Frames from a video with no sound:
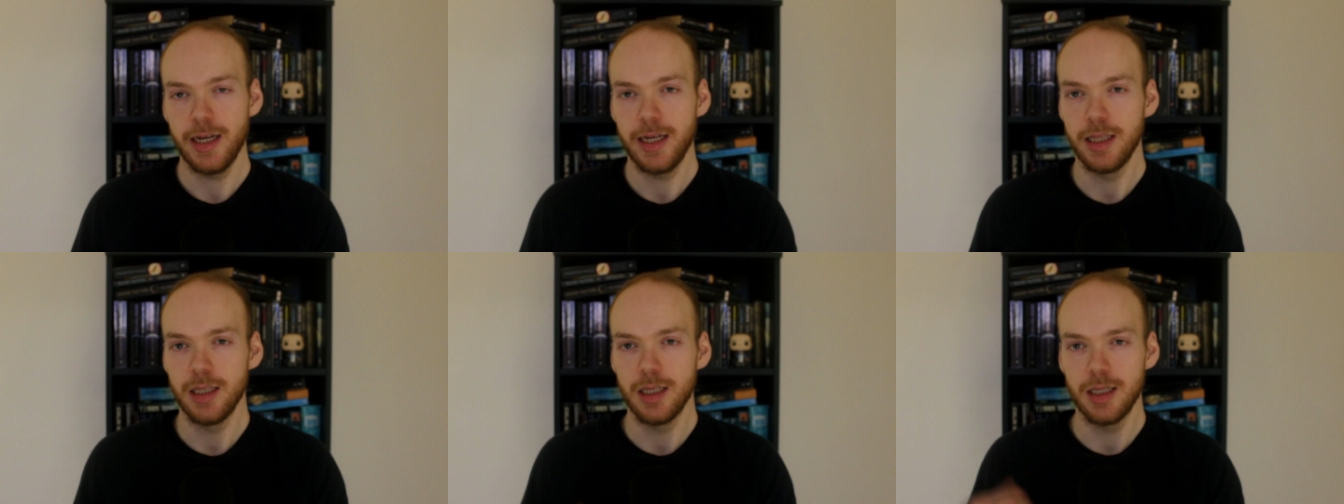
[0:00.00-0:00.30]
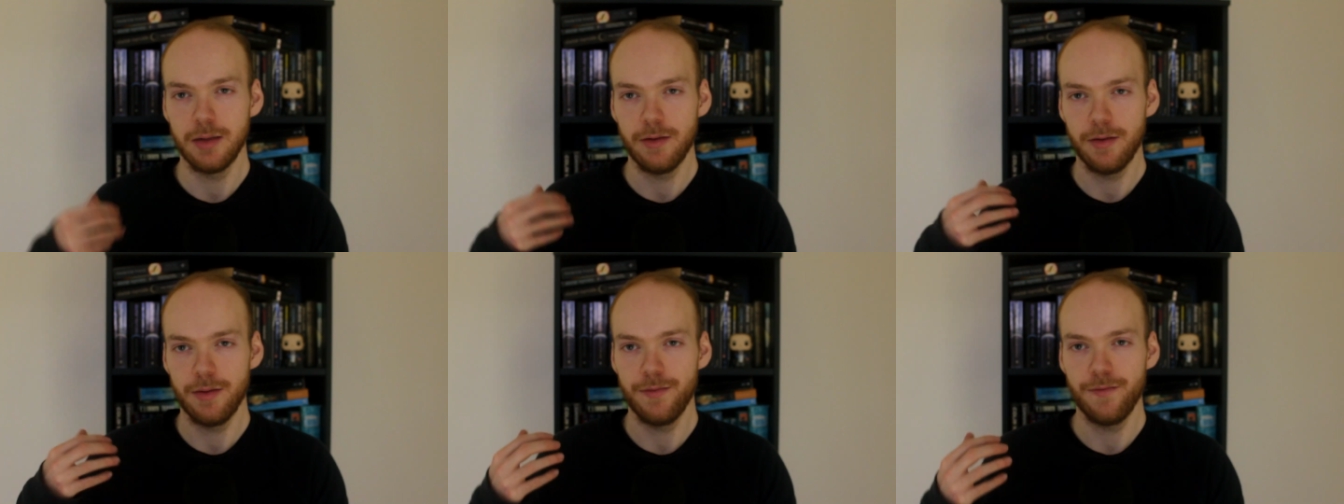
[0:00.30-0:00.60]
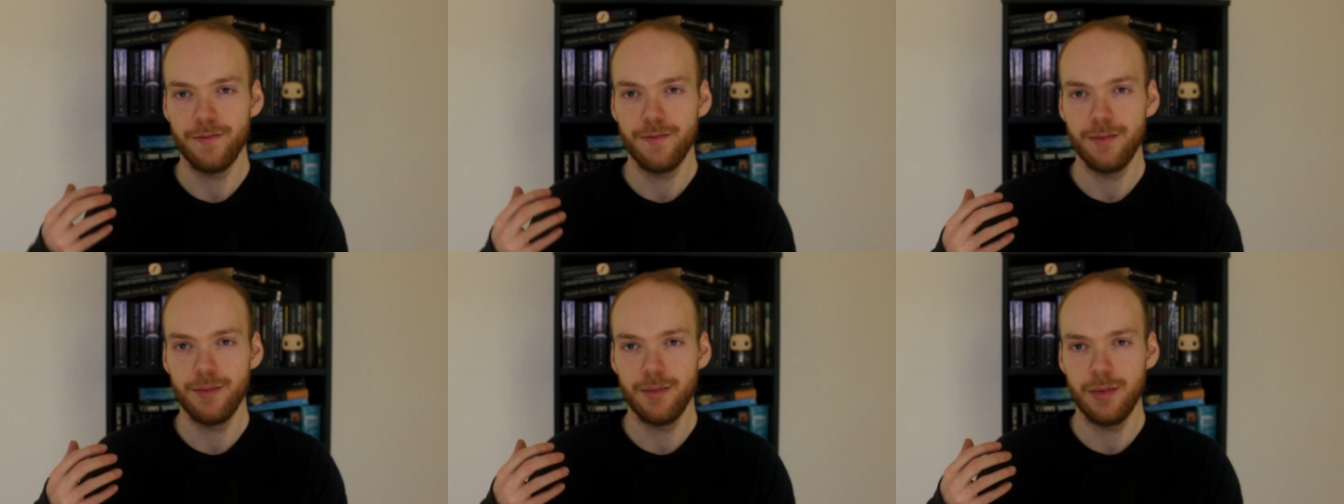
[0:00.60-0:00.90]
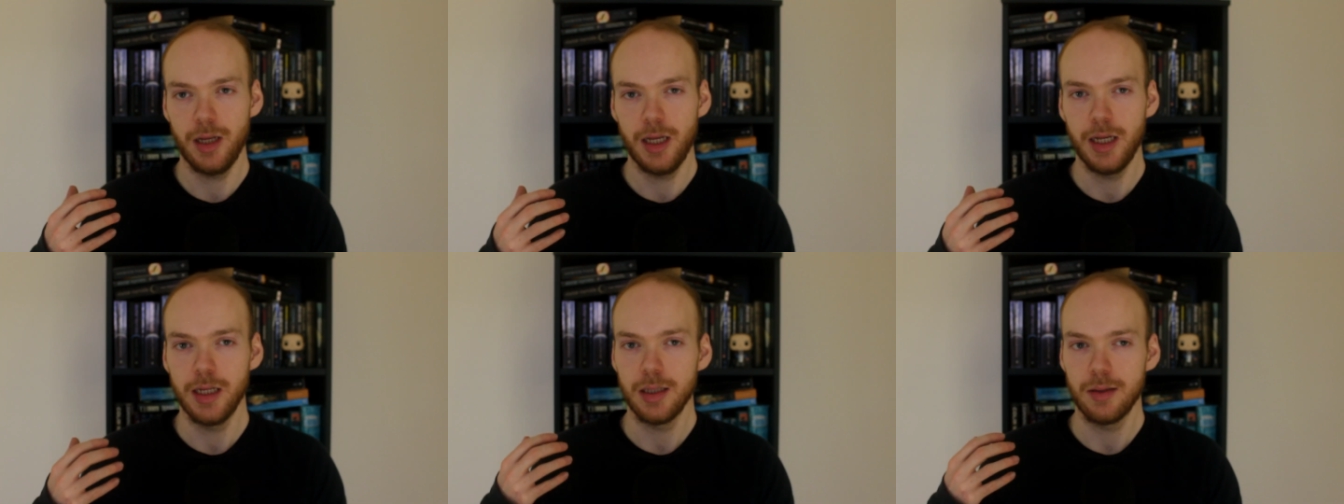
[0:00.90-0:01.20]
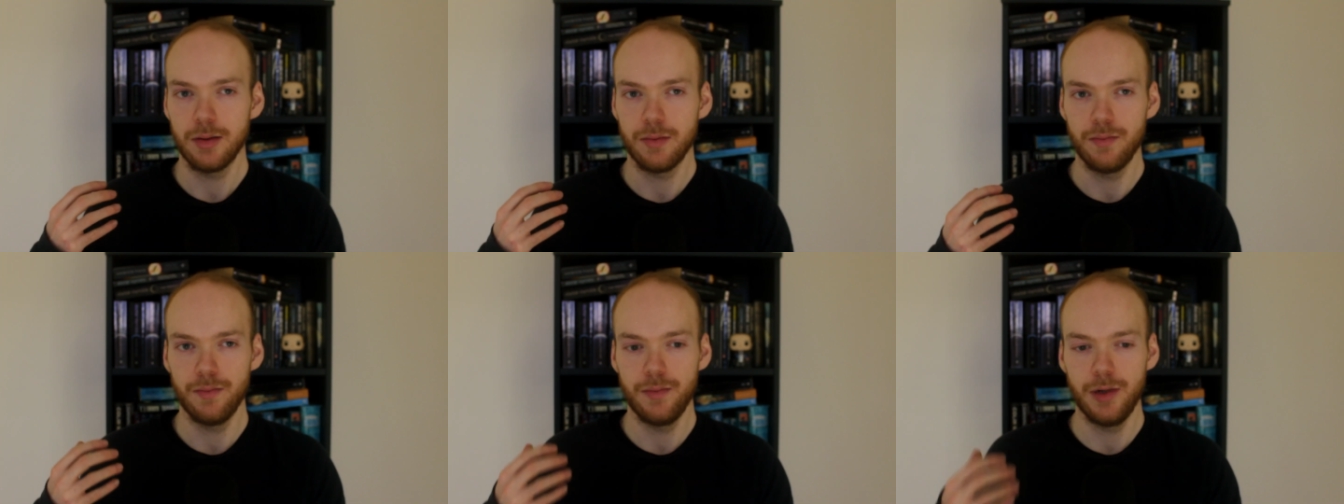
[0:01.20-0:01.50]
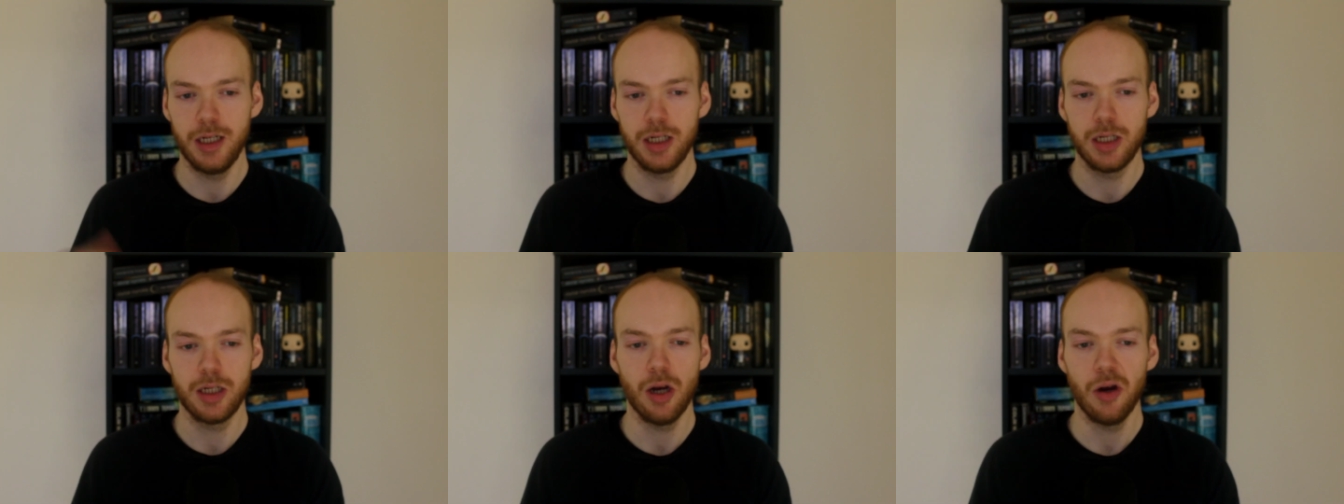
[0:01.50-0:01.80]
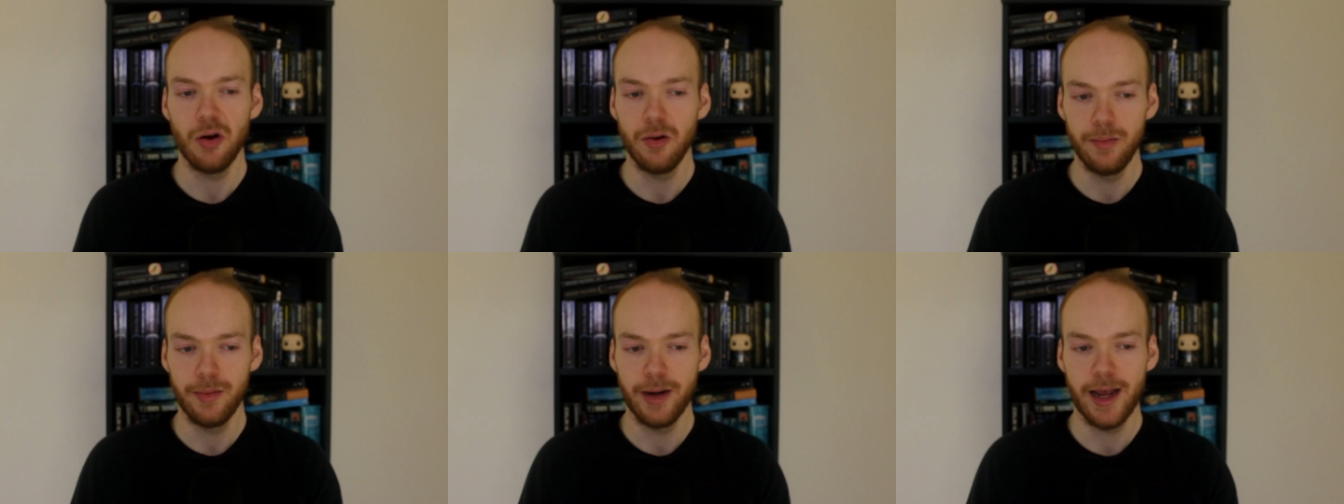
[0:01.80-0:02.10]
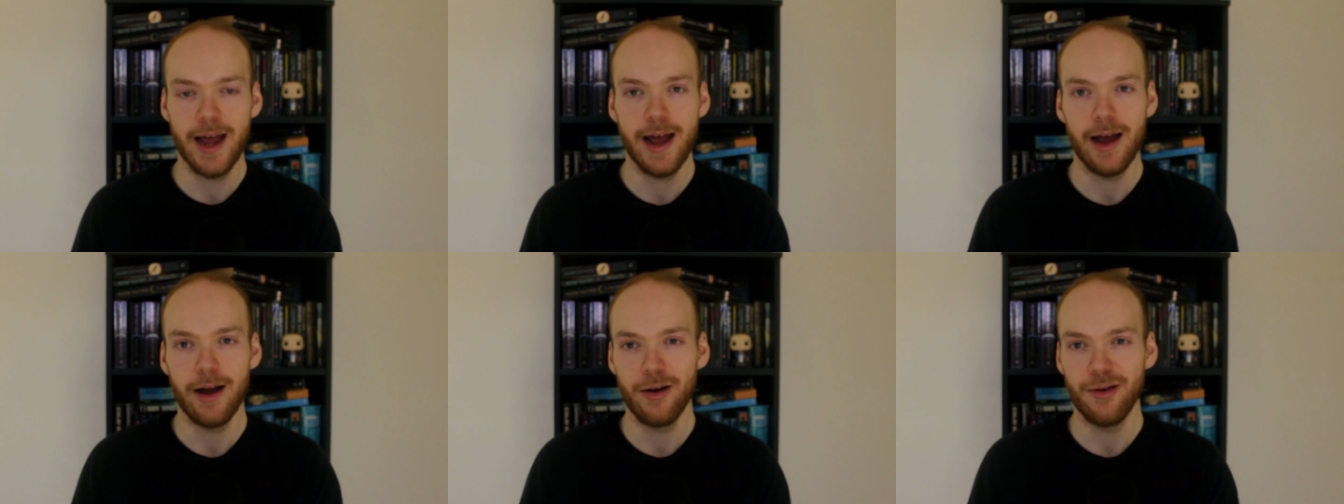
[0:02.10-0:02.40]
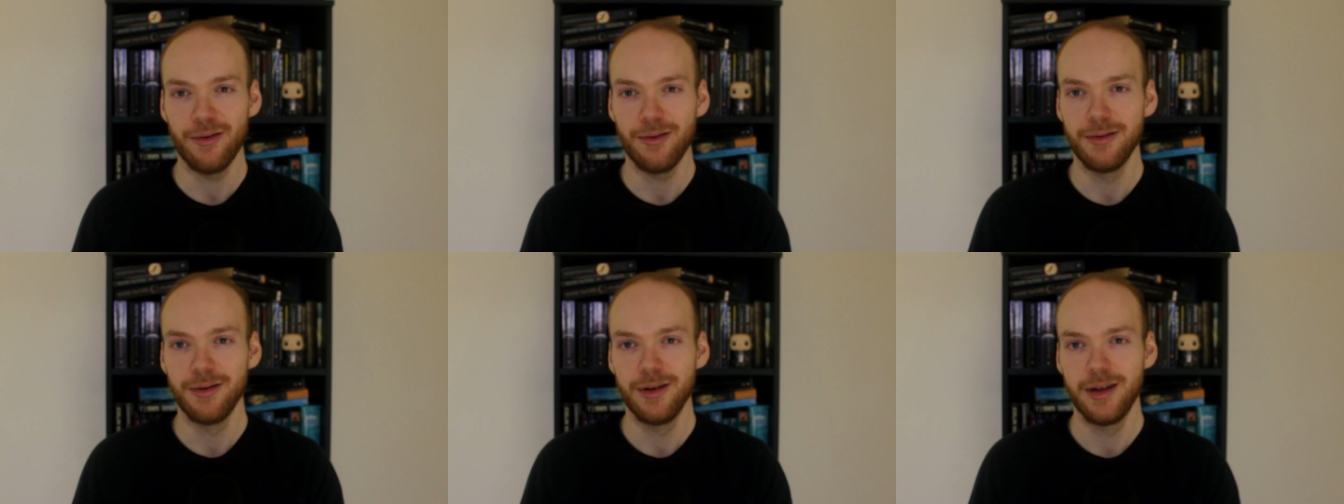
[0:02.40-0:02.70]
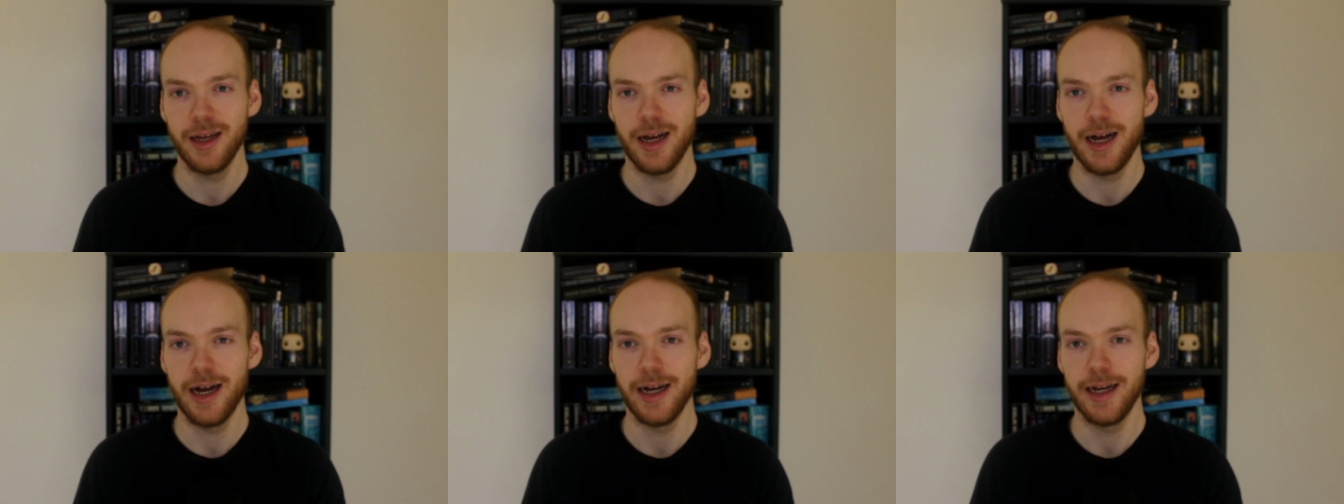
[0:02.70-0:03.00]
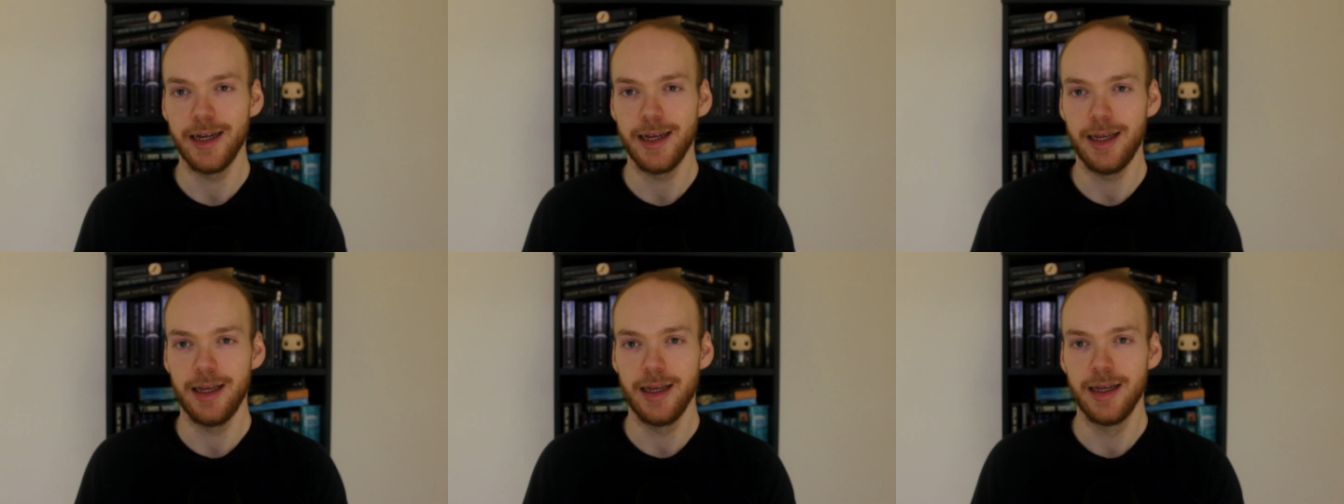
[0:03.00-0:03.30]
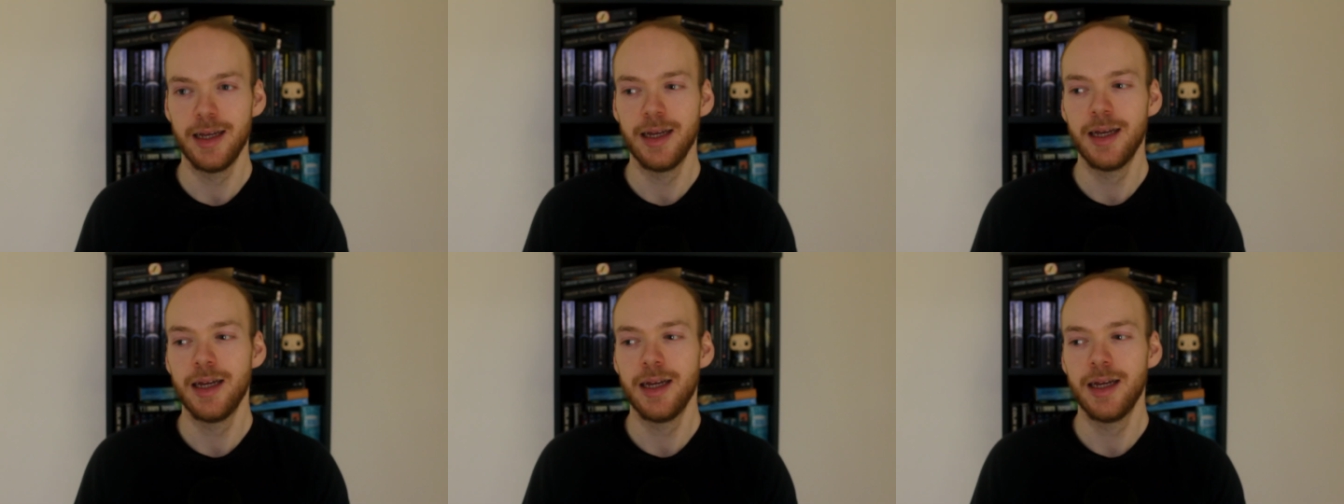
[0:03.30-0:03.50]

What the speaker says: it's really shown how I